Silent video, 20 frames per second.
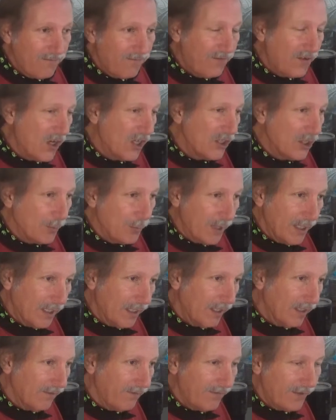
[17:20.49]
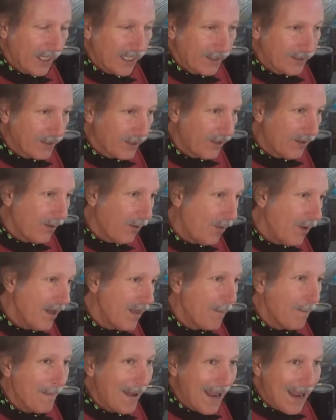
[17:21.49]
fundamental effect on the way
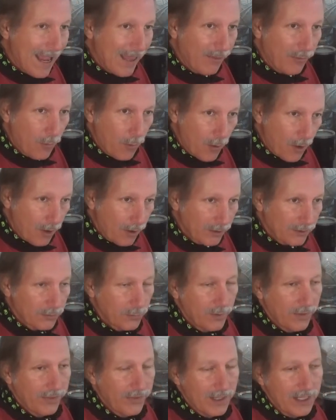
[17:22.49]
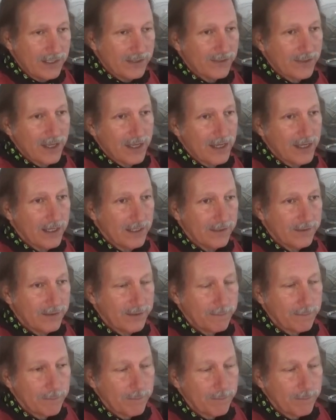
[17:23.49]
the math works with these things.